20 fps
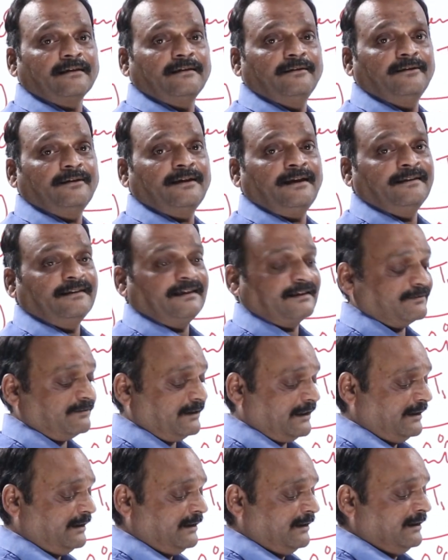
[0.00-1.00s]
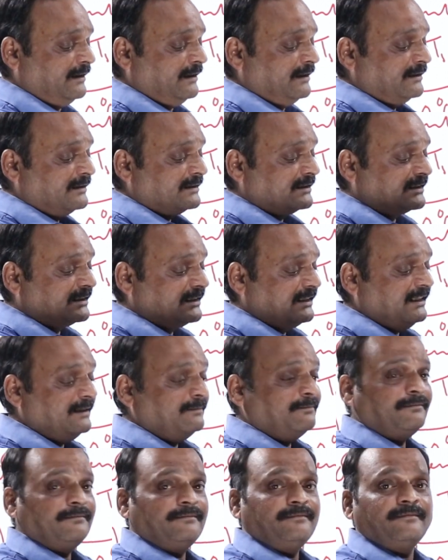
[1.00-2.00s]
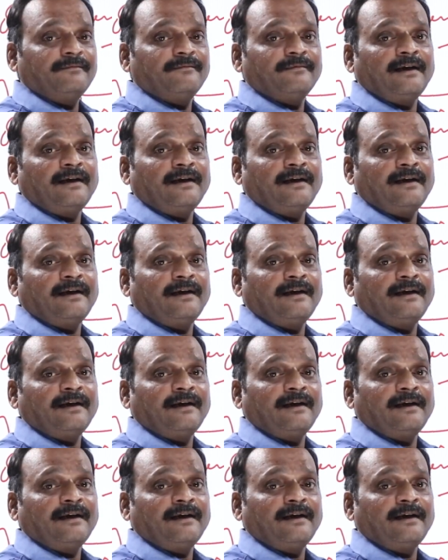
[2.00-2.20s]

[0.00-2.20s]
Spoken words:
Okay, that's why steam